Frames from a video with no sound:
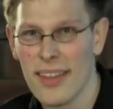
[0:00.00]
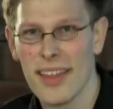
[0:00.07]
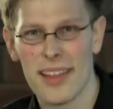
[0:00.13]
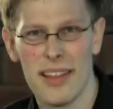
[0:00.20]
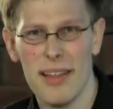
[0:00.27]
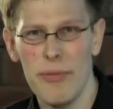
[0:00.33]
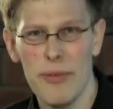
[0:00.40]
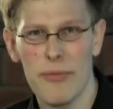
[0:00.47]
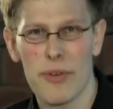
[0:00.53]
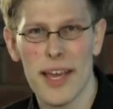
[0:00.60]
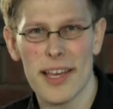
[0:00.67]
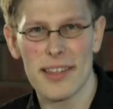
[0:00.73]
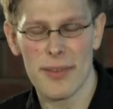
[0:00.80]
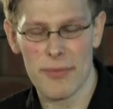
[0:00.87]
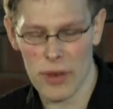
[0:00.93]
There's a lovely
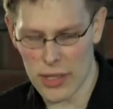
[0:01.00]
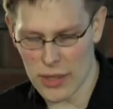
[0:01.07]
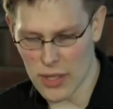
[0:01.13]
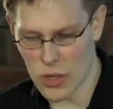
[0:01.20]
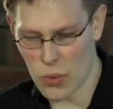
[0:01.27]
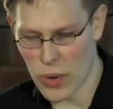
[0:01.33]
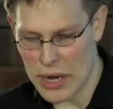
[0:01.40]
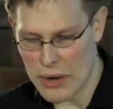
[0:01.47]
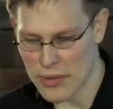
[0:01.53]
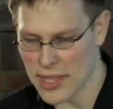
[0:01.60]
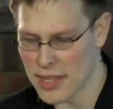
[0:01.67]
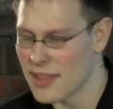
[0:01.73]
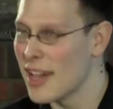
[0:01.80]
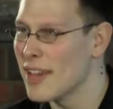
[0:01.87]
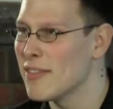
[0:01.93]
phrase in the Advice and Queries
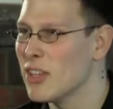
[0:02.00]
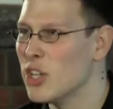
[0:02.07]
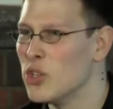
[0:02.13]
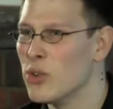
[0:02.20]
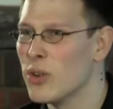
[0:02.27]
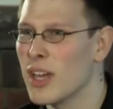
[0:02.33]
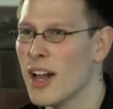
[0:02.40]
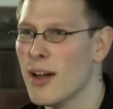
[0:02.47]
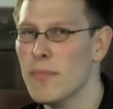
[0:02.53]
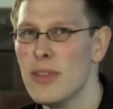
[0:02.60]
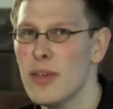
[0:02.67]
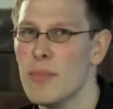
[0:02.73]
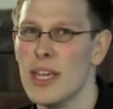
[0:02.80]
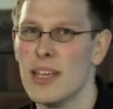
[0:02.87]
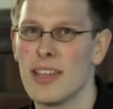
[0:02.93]
that says that you should come
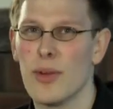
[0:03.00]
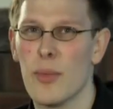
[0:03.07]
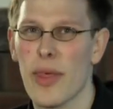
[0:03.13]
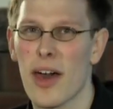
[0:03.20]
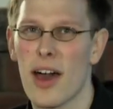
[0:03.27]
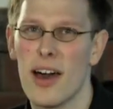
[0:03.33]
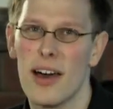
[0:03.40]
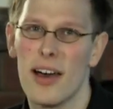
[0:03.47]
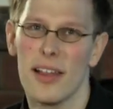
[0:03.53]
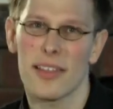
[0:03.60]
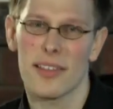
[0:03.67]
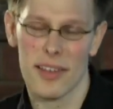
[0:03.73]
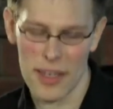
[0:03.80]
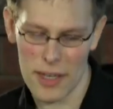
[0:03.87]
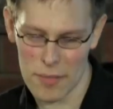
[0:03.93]
to meeting with
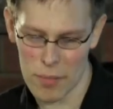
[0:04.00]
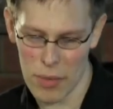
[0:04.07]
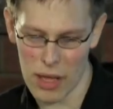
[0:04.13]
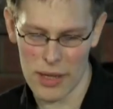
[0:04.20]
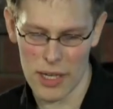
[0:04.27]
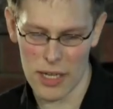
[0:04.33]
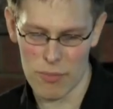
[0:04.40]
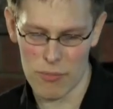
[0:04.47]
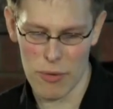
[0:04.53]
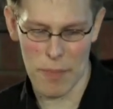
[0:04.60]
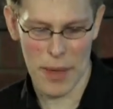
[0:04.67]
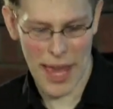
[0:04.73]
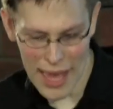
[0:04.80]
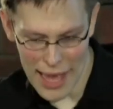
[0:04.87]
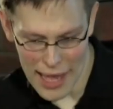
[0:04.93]
heart and mind
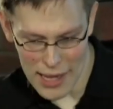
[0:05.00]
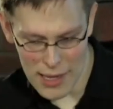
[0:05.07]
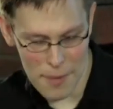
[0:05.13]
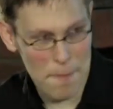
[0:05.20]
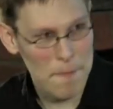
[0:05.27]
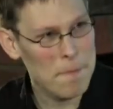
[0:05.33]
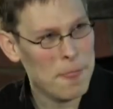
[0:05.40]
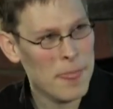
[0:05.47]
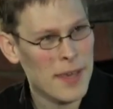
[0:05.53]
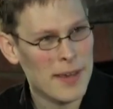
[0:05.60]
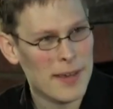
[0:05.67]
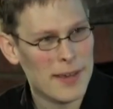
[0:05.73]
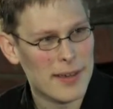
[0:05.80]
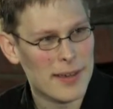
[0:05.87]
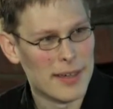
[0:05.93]
prepared.
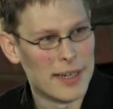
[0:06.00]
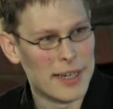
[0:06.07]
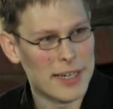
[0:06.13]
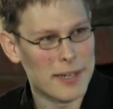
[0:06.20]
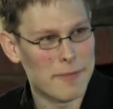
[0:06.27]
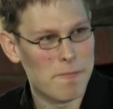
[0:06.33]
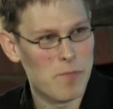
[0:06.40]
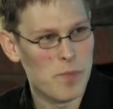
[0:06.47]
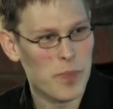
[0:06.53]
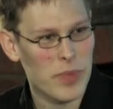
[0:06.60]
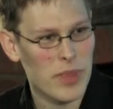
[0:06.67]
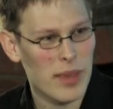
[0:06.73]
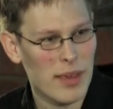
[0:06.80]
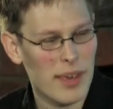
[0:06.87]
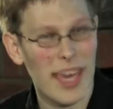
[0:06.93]

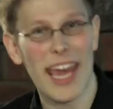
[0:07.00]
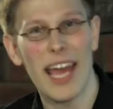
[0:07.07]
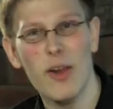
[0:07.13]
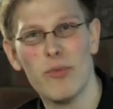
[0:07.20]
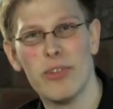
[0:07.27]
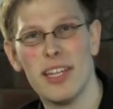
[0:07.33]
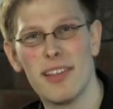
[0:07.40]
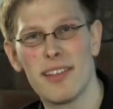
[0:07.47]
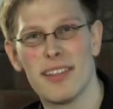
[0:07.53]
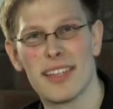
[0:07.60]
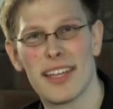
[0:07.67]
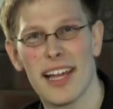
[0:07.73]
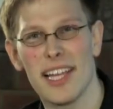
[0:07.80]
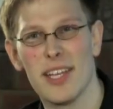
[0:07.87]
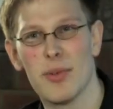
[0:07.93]
It helpfully doesn't
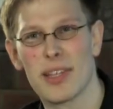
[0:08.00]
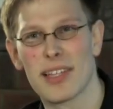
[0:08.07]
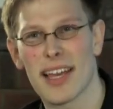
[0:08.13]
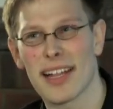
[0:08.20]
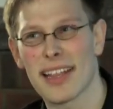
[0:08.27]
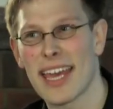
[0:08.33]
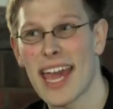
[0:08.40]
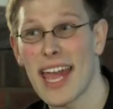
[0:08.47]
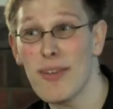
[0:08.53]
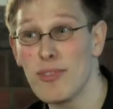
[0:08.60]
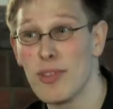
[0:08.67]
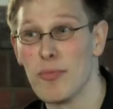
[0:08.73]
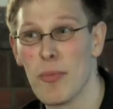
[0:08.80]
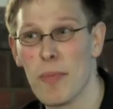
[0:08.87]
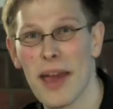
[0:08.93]
tell you exactly how
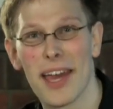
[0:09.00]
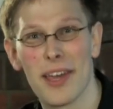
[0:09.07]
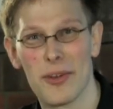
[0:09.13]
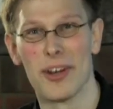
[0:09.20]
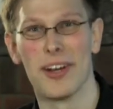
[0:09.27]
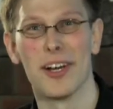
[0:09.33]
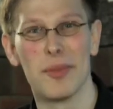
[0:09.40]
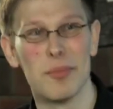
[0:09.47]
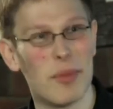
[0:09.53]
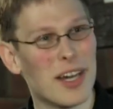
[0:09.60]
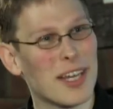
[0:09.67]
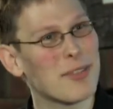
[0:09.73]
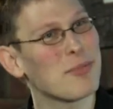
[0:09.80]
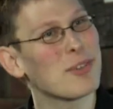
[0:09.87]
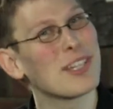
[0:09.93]
to prepare your heart and
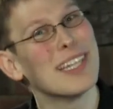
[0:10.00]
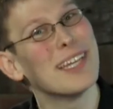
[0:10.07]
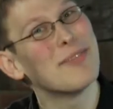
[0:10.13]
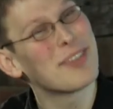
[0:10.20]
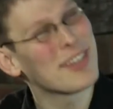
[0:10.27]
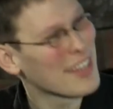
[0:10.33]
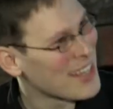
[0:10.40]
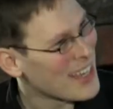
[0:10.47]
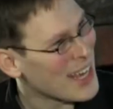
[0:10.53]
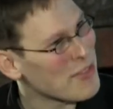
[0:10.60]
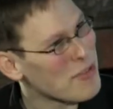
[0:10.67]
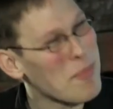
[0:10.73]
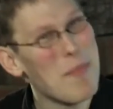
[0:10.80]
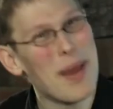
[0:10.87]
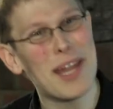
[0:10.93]
mind, which leaves,
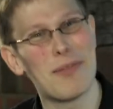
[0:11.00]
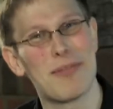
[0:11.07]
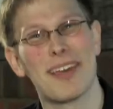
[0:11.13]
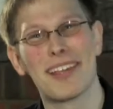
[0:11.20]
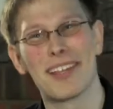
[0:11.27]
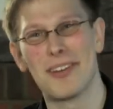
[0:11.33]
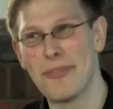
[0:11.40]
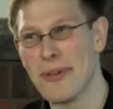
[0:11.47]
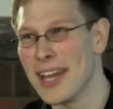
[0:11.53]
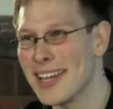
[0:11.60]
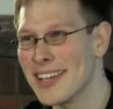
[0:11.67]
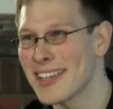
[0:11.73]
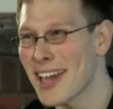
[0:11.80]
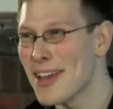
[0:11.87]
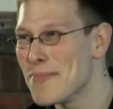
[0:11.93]
as with many things in
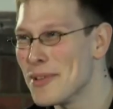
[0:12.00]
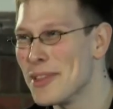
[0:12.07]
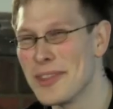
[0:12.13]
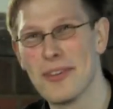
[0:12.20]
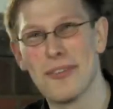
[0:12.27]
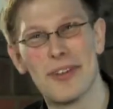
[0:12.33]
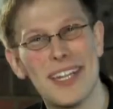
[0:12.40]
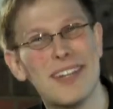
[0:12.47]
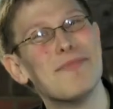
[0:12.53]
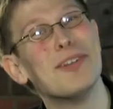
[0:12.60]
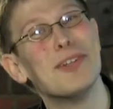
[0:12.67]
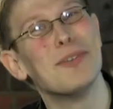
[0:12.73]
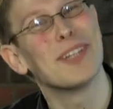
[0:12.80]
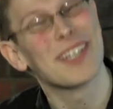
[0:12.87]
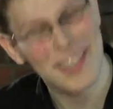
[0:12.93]
Quakers, open to your
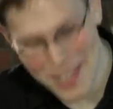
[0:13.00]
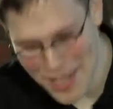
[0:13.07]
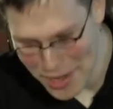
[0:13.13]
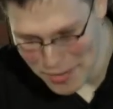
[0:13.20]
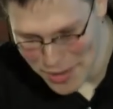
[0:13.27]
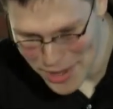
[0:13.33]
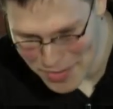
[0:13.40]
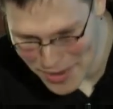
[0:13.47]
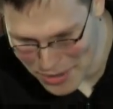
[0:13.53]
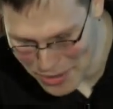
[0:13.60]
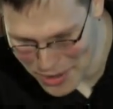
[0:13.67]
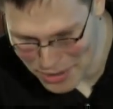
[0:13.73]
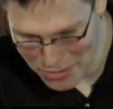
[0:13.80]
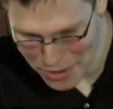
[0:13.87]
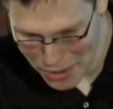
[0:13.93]
individual discernment about
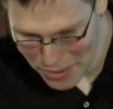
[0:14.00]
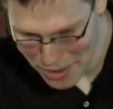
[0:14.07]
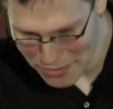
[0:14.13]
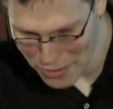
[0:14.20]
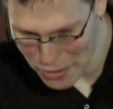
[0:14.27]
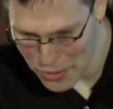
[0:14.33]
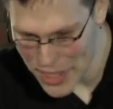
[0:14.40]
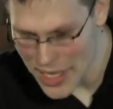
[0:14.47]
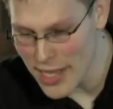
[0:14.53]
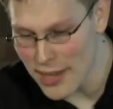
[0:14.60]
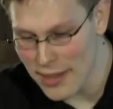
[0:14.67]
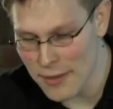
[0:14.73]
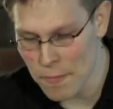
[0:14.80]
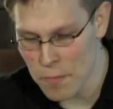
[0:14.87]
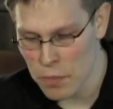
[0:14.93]
what the right way forward
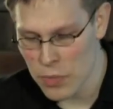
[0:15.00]
is.